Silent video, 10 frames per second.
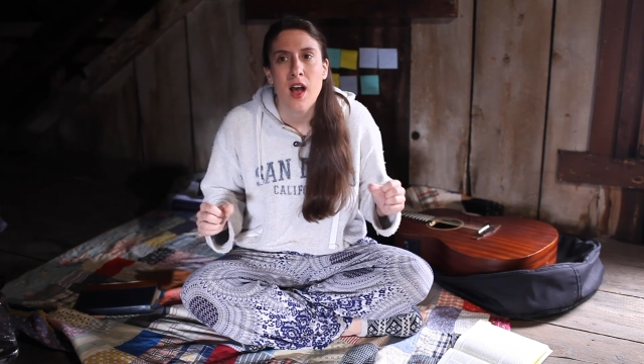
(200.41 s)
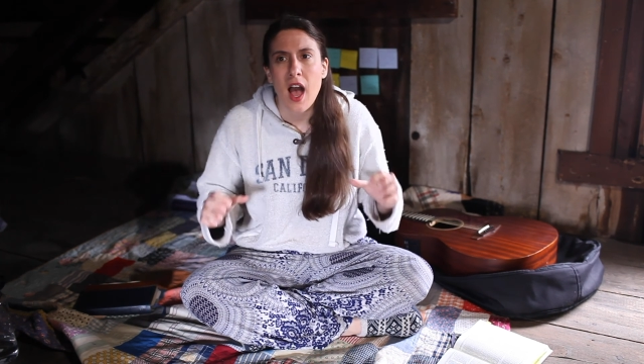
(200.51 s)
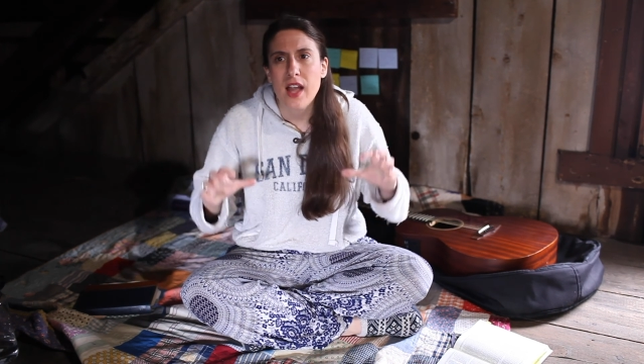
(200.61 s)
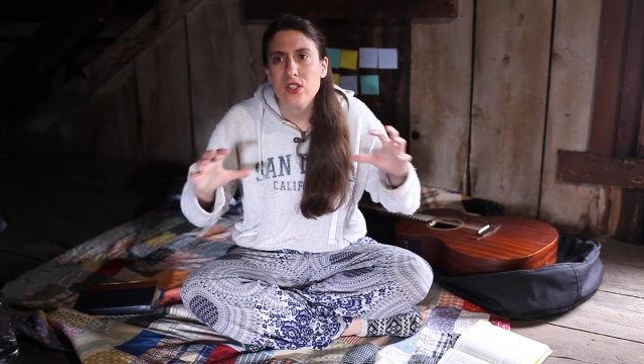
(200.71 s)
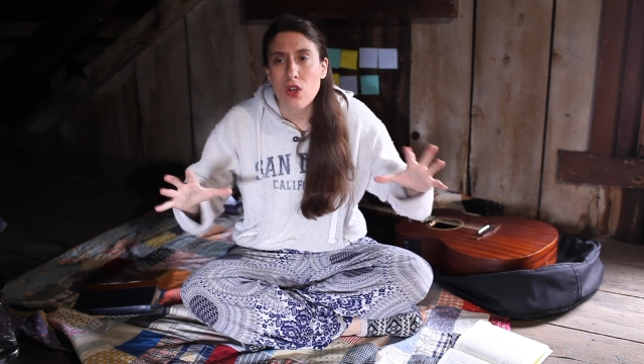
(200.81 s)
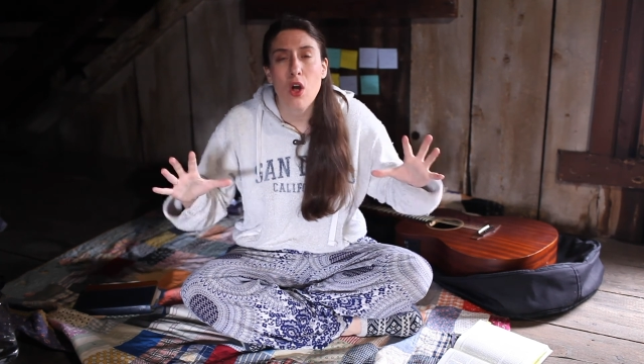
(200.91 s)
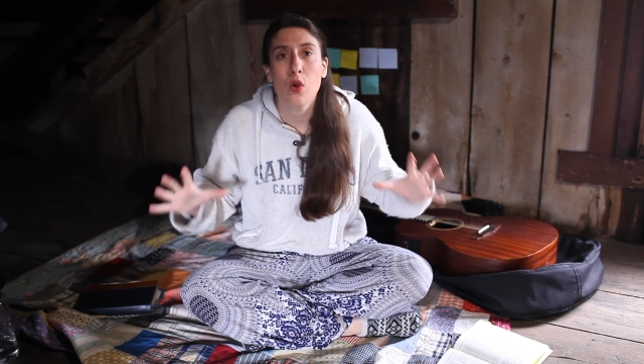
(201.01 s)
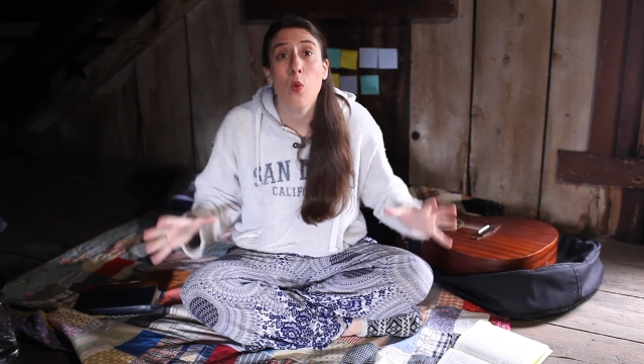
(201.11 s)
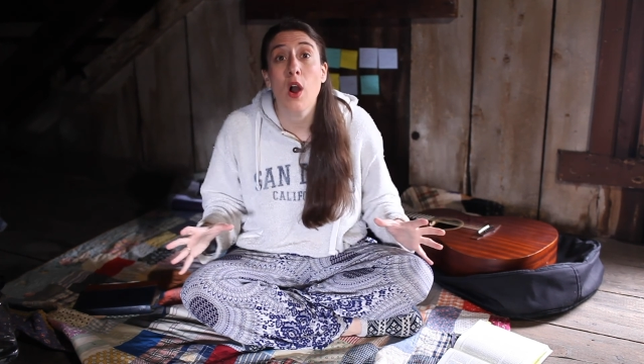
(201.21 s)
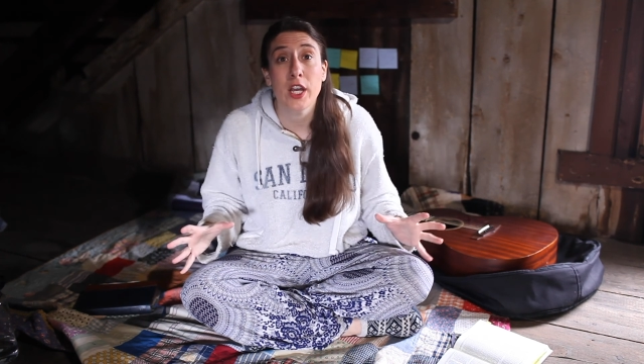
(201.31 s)
I saw her
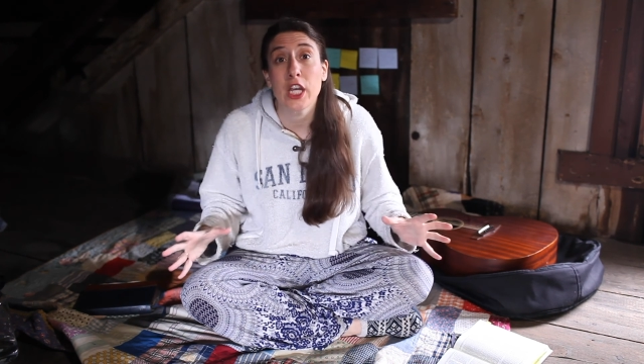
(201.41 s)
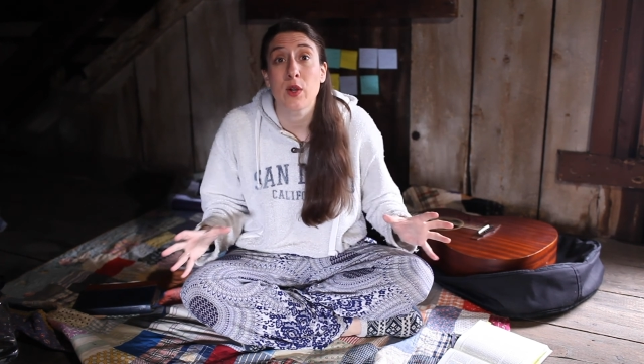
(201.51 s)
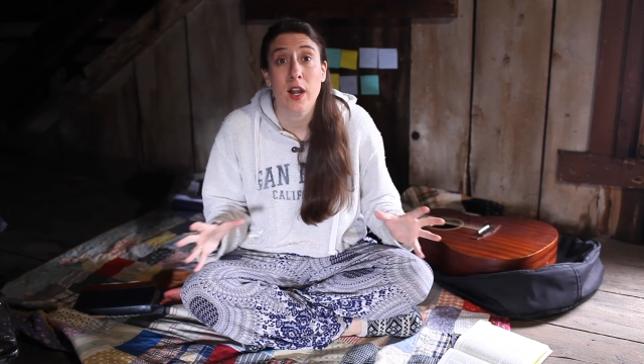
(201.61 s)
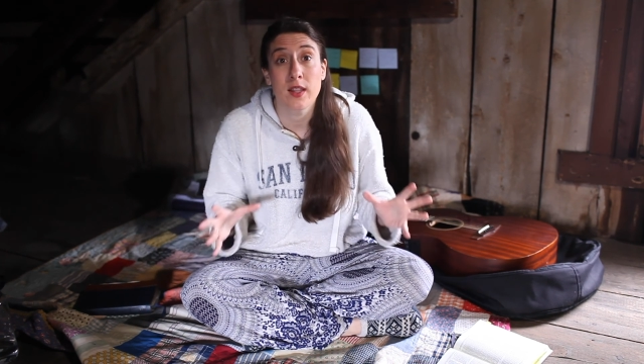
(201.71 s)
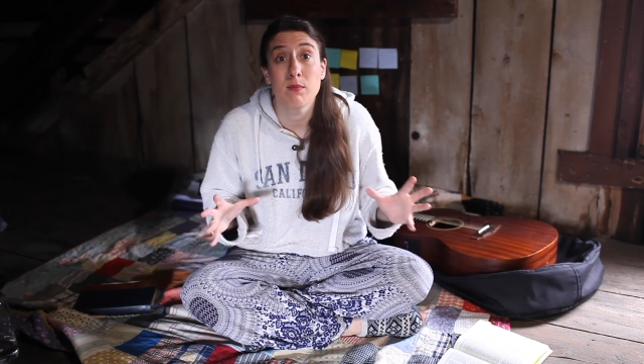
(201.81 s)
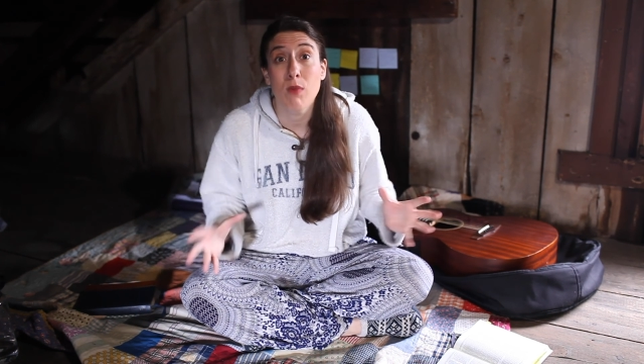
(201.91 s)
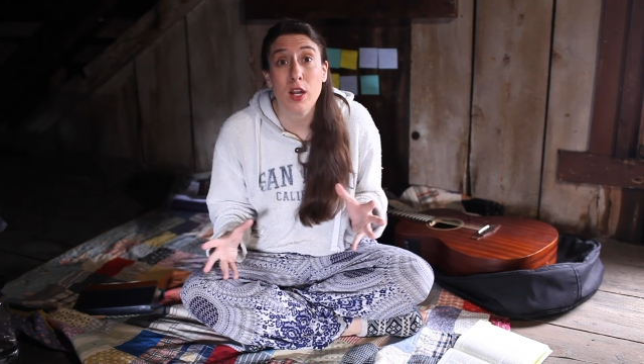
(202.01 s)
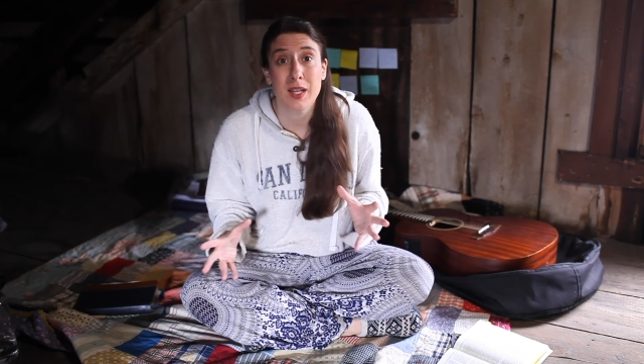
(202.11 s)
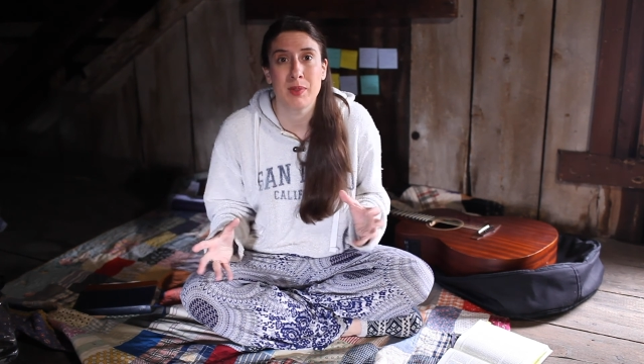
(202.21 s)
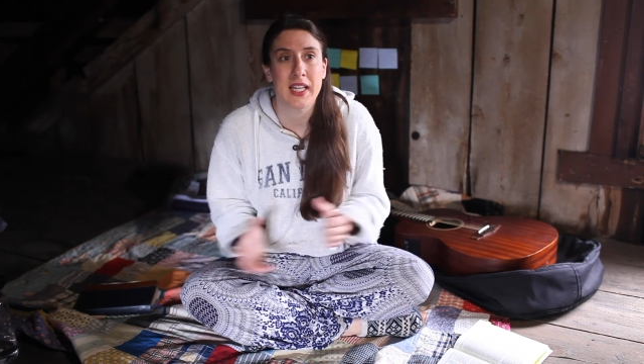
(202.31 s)
walking around in the
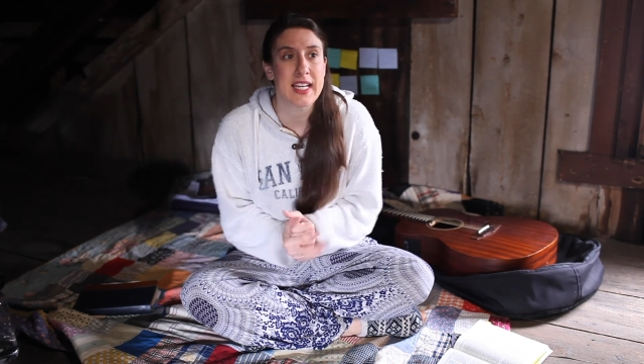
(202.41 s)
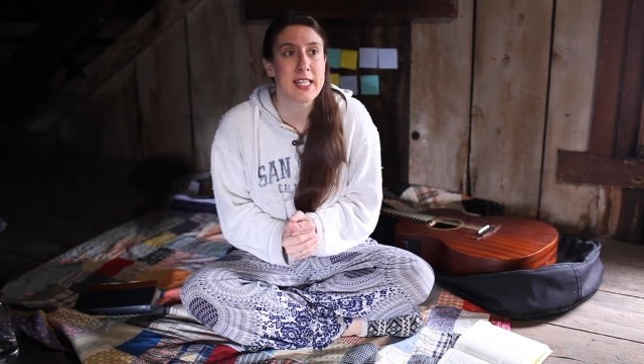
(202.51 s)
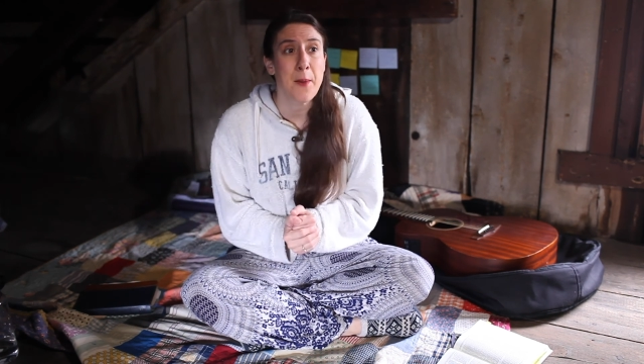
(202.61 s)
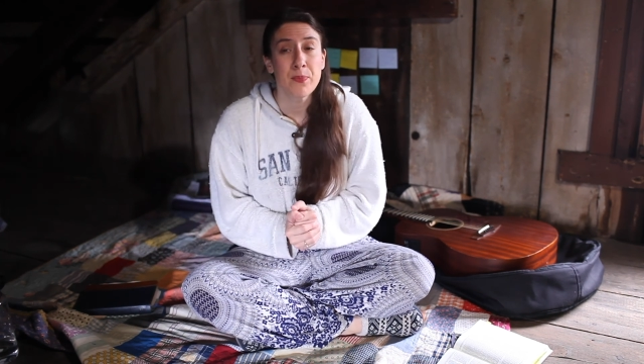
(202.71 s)
marketplace,